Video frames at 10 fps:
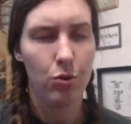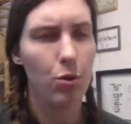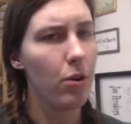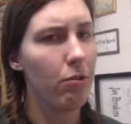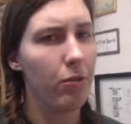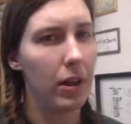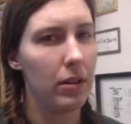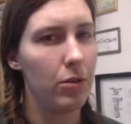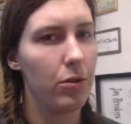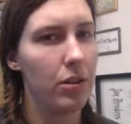of
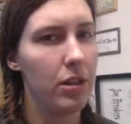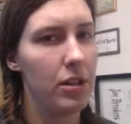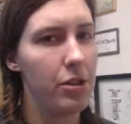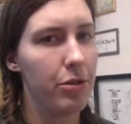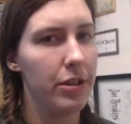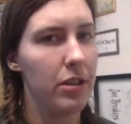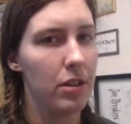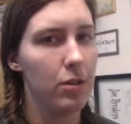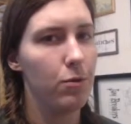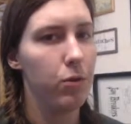followed the decreases
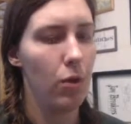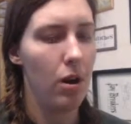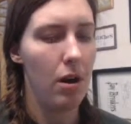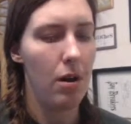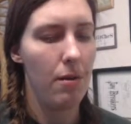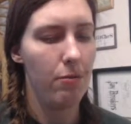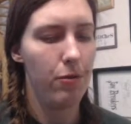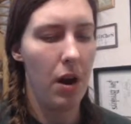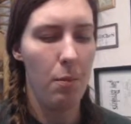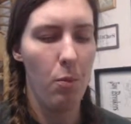
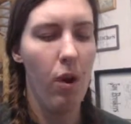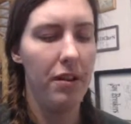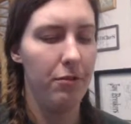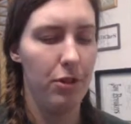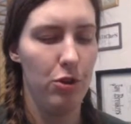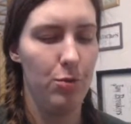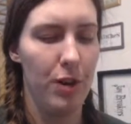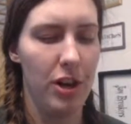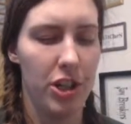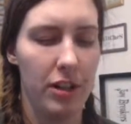from one of those
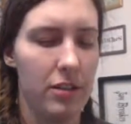projects.